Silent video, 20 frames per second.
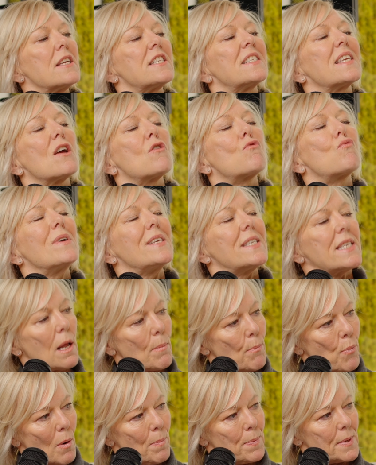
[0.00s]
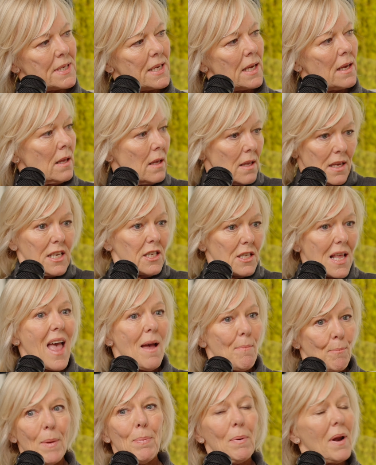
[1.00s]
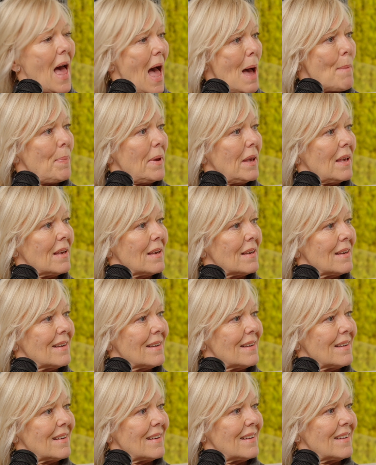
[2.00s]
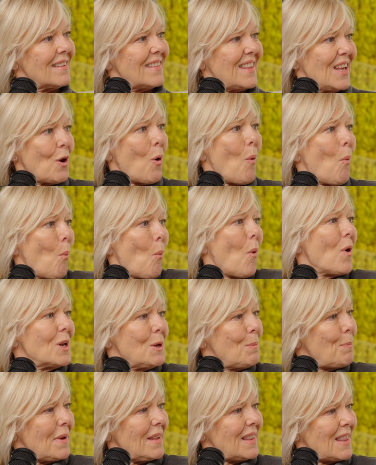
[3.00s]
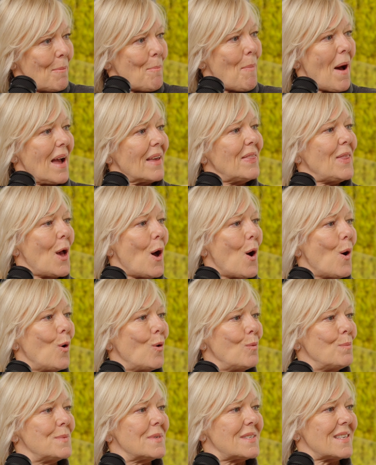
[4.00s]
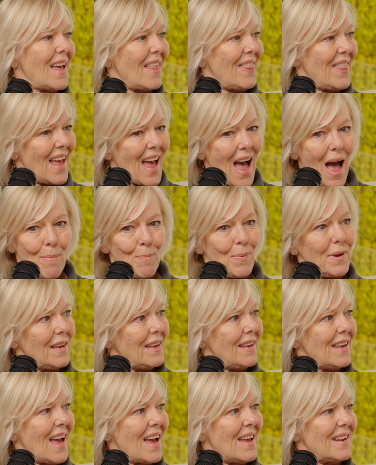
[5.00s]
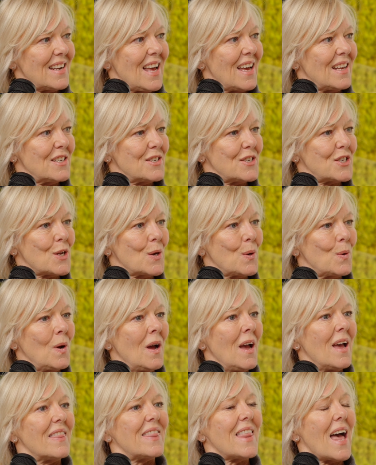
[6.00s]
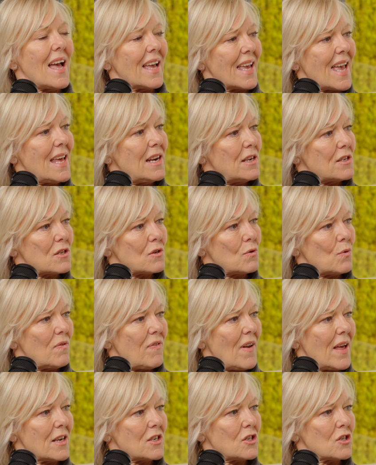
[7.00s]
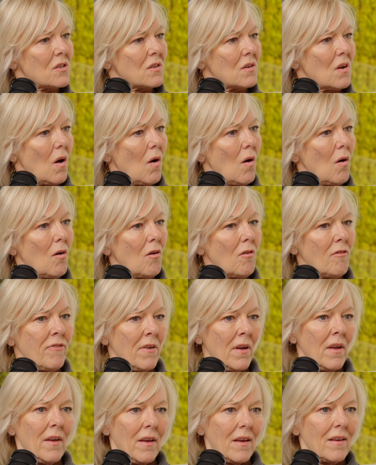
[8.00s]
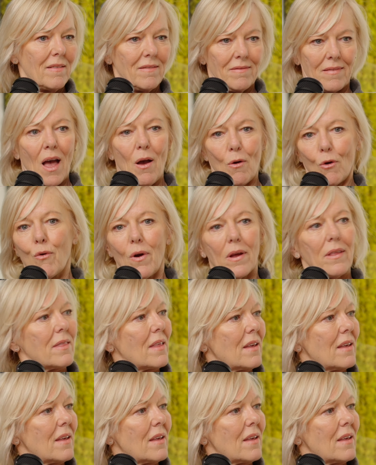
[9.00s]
say a resale property, people are happy. They don't want to be, they're buying their homes and they're happy. And so that, again, is a reflection of how great